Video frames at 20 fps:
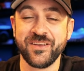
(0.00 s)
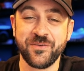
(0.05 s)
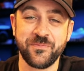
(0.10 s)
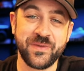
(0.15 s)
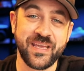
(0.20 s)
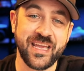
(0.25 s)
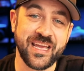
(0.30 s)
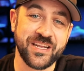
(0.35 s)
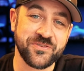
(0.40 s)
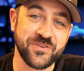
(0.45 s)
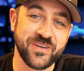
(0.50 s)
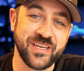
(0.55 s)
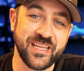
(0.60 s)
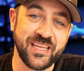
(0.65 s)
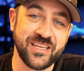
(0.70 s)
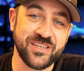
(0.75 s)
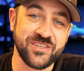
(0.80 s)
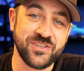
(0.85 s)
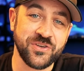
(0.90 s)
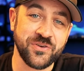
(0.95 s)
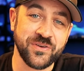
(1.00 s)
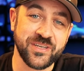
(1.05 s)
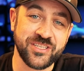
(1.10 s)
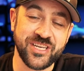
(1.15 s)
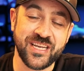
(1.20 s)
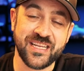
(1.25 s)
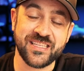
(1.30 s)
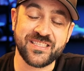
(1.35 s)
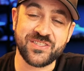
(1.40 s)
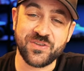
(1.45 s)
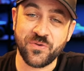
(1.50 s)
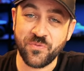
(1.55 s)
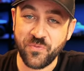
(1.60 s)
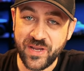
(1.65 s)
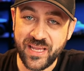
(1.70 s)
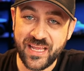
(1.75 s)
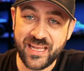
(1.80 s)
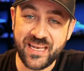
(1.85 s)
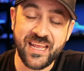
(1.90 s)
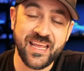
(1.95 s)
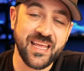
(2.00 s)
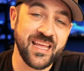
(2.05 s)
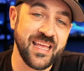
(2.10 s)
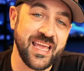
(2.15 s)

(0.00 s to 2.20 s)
be entered into a chance to win